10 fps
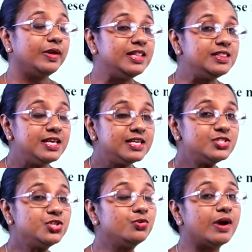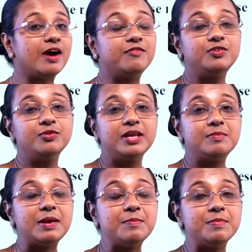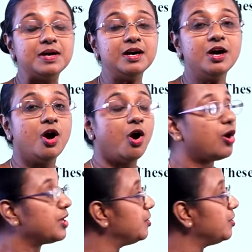in this you have to remember or